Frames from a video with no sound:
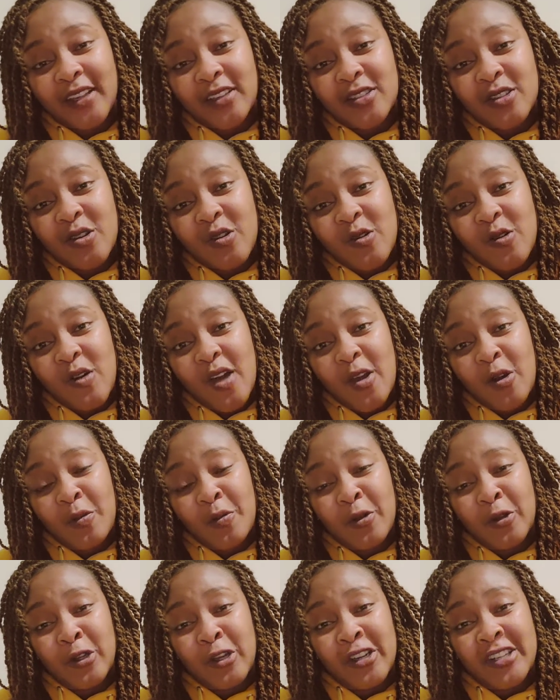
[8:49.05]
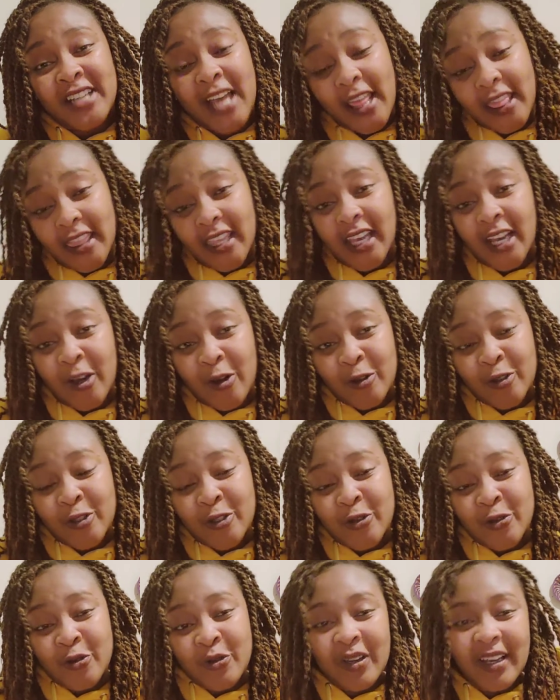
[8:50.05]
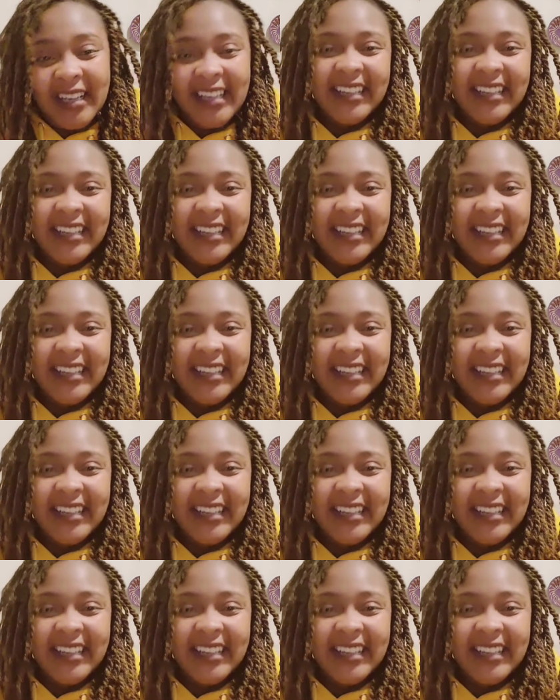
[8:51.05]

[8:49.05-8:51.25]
So I hope you learned a thing or two